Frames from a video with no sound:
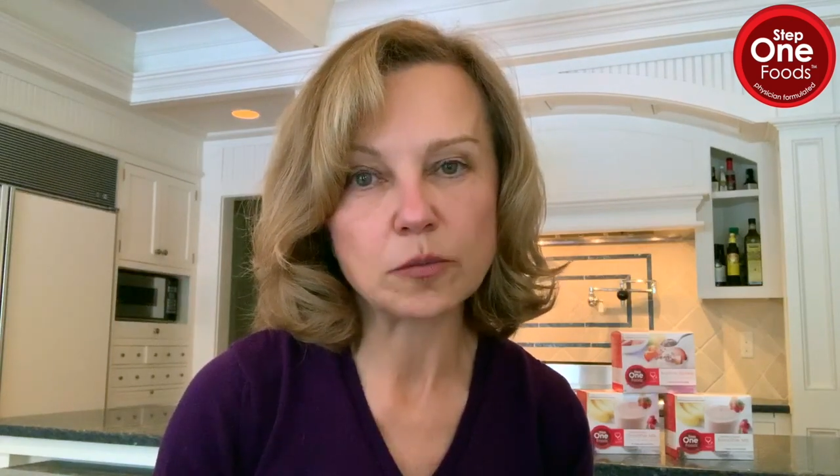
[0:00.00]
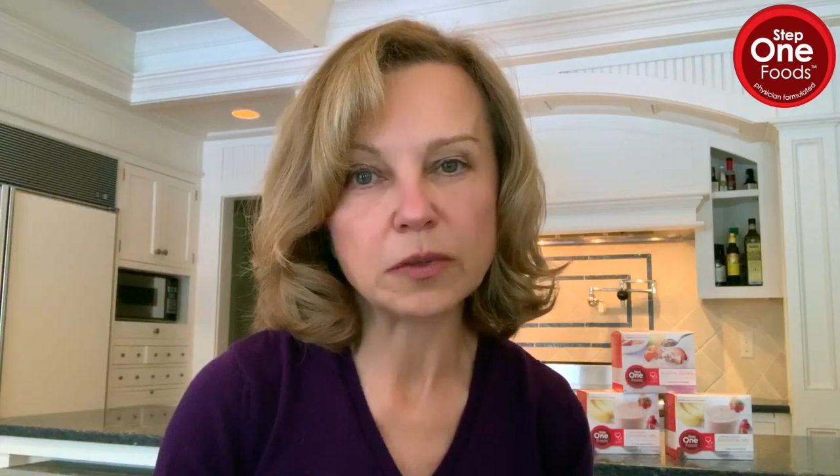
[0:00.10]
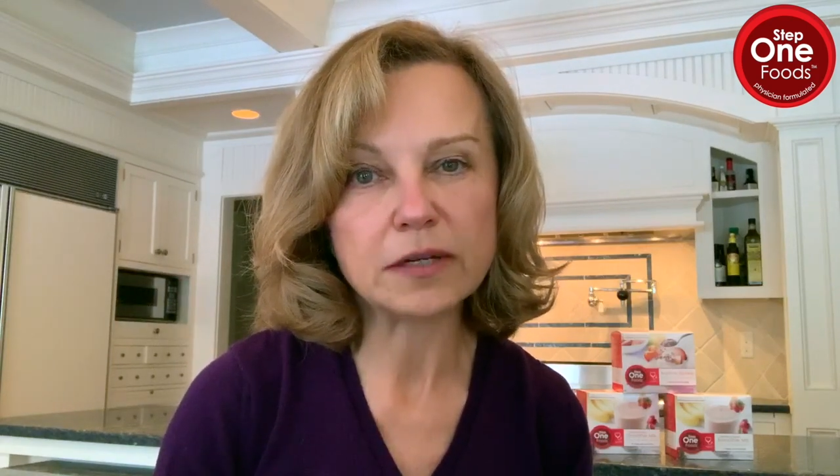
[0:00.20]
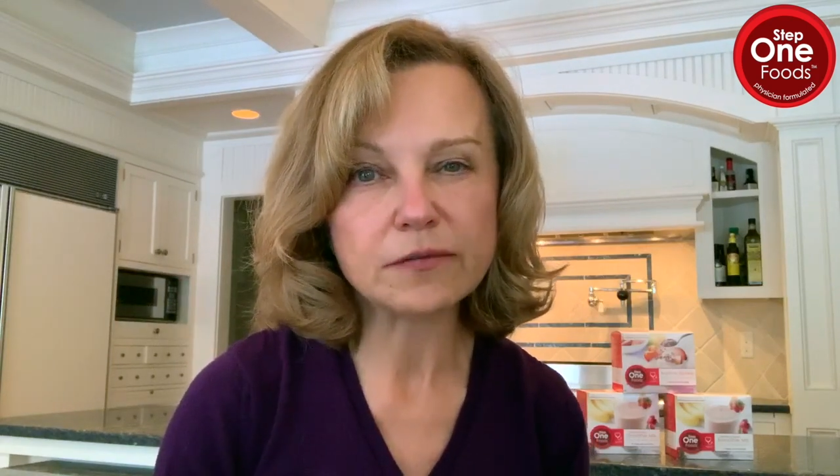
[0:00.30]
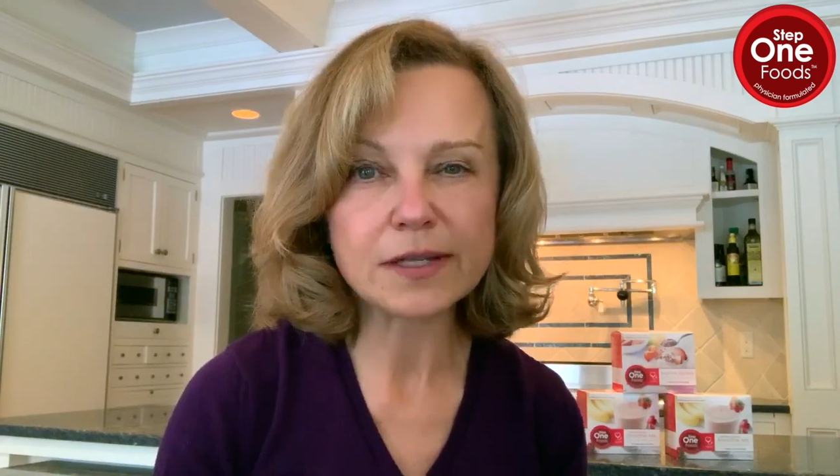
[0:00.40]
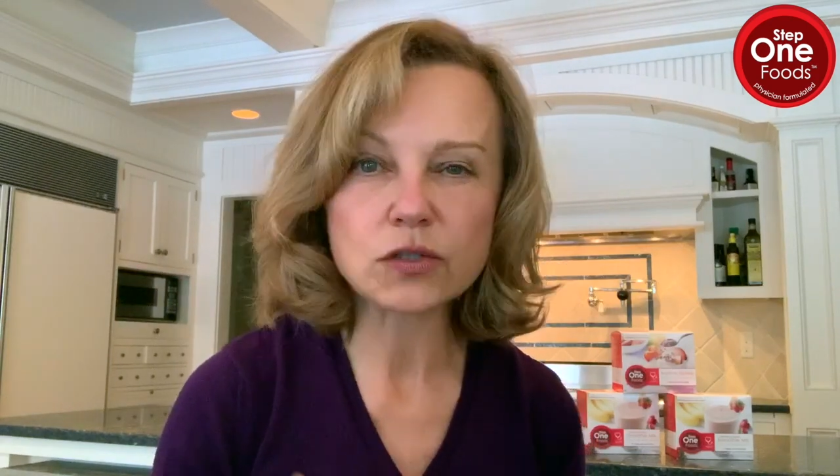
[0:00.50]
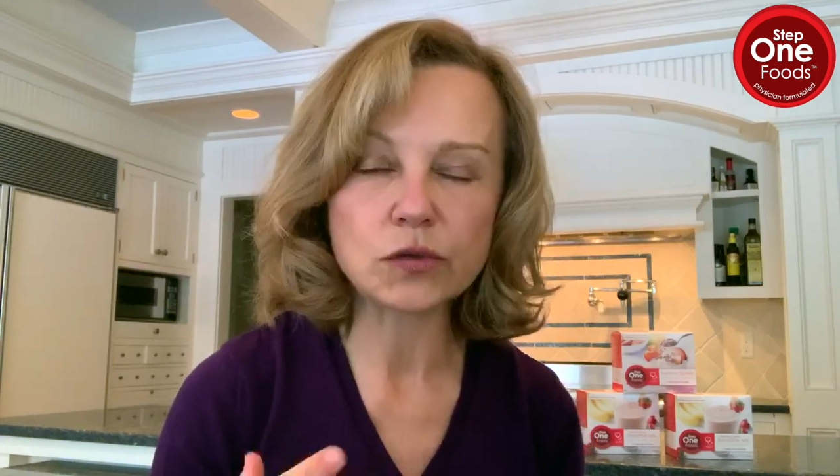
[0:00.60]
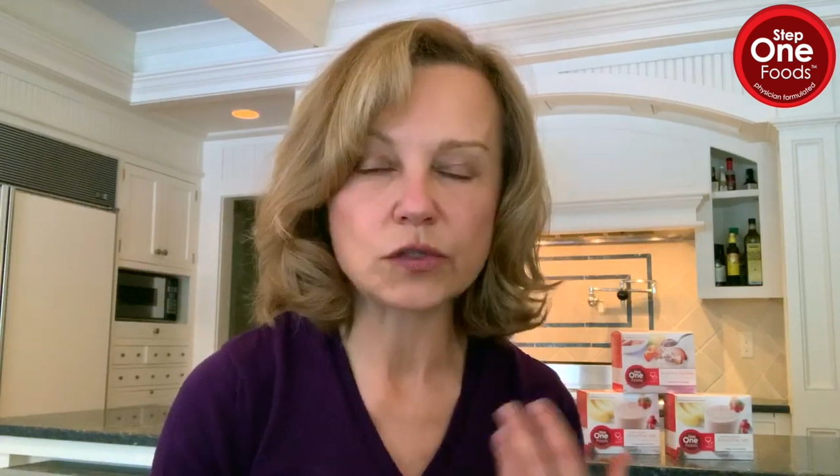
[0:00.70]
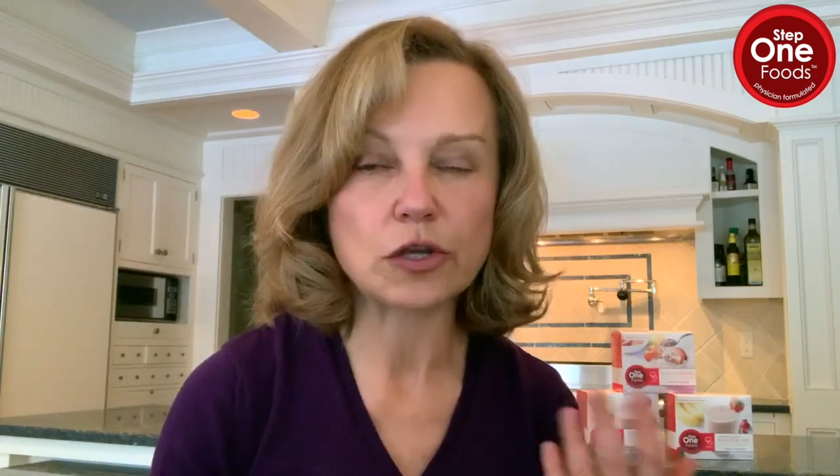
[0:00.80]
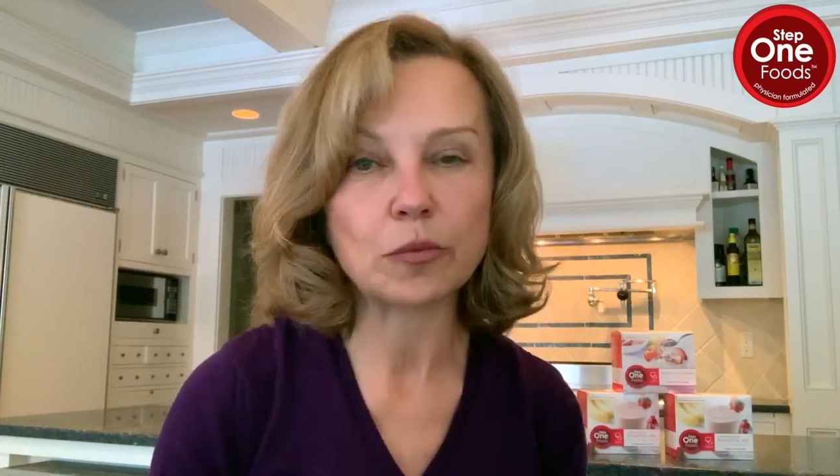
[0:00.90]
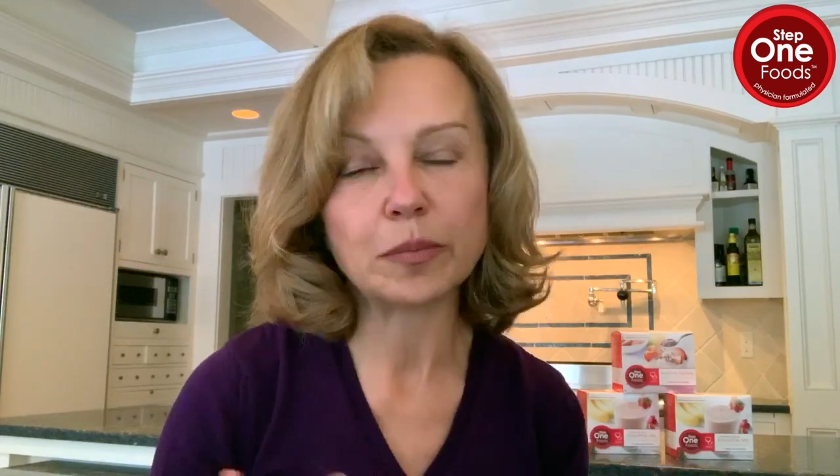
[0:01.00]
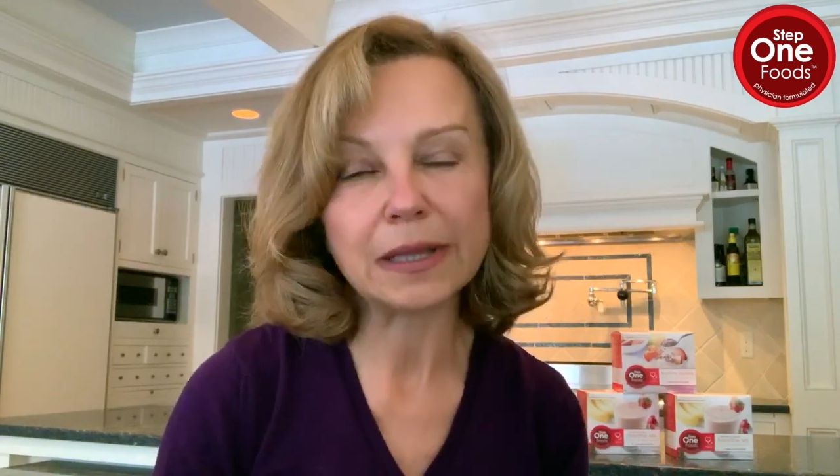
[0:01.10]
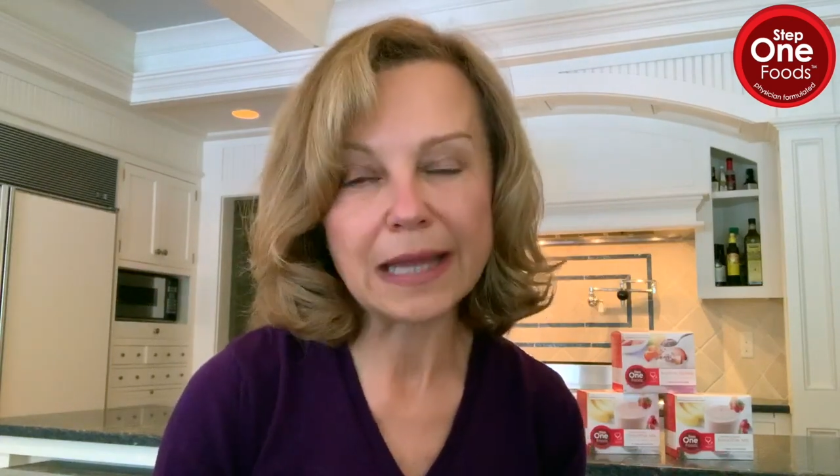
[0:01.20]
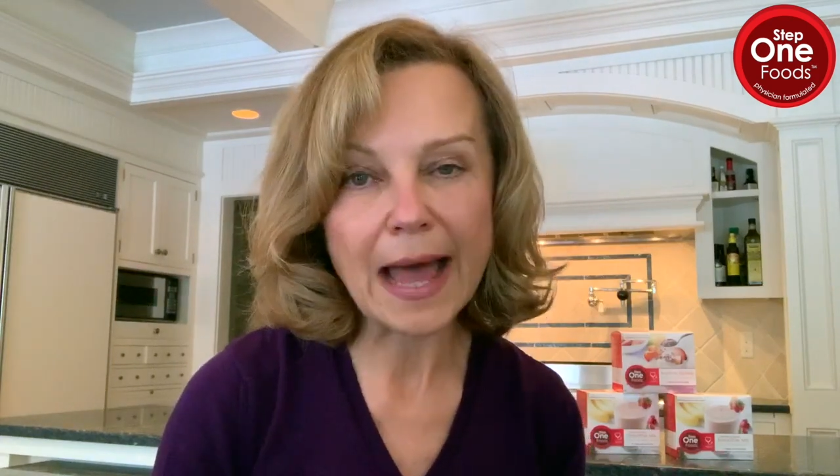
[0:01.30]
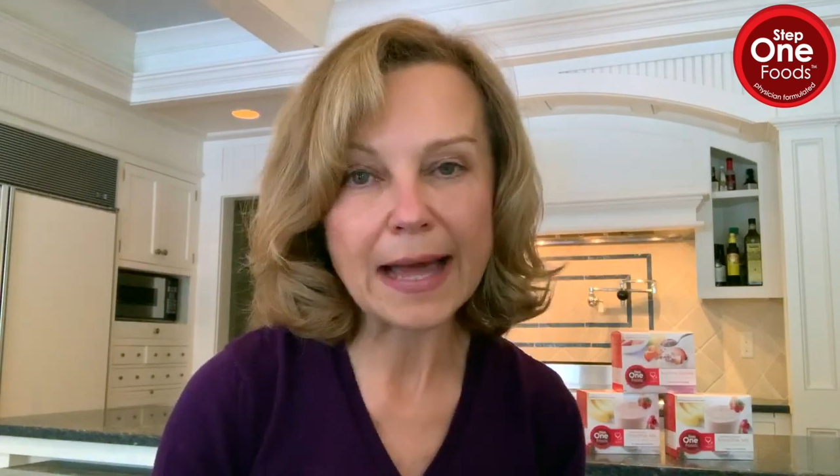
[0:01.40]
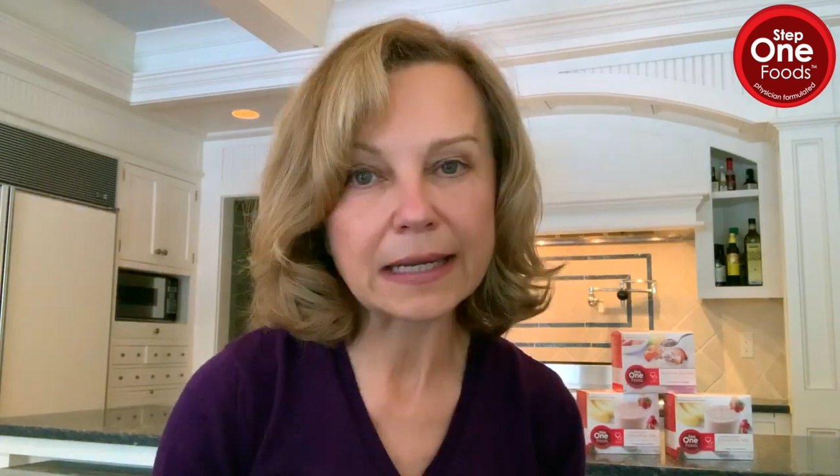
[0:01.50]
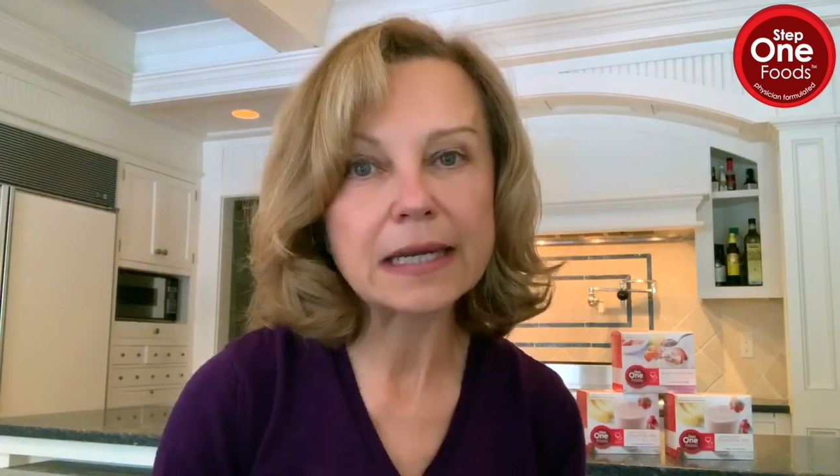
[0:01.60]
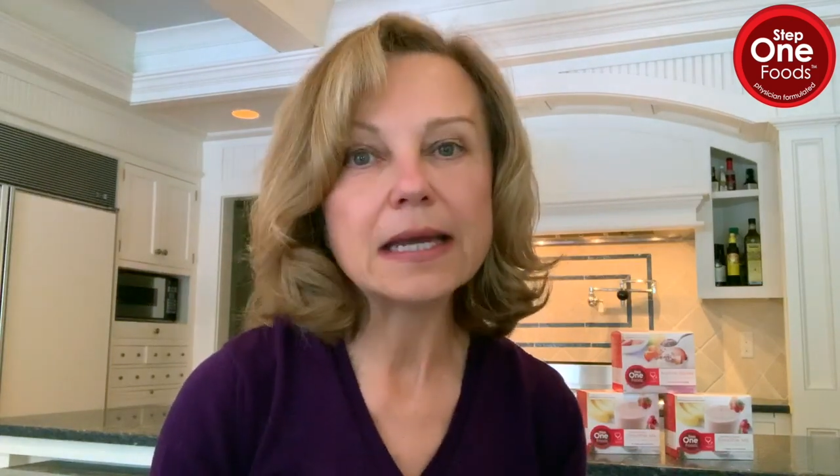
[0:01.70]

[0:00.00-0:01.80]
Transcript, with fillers: blood vessels, their plaque